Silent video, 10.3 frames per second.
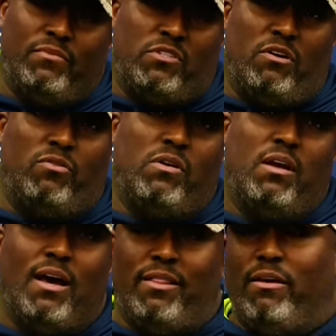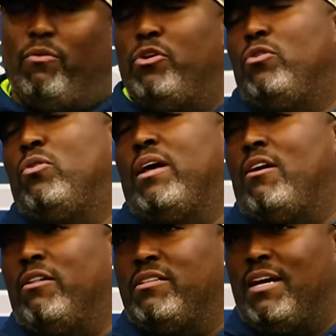So I think when you do
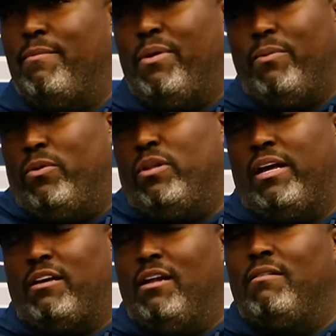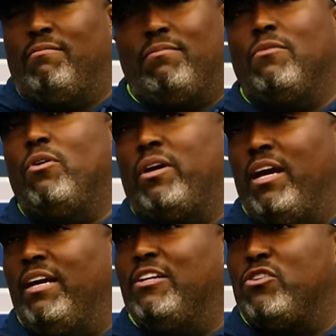that all the time, people like it,
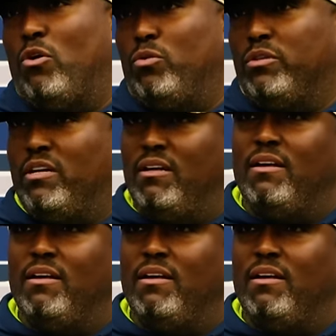okay, it gets old.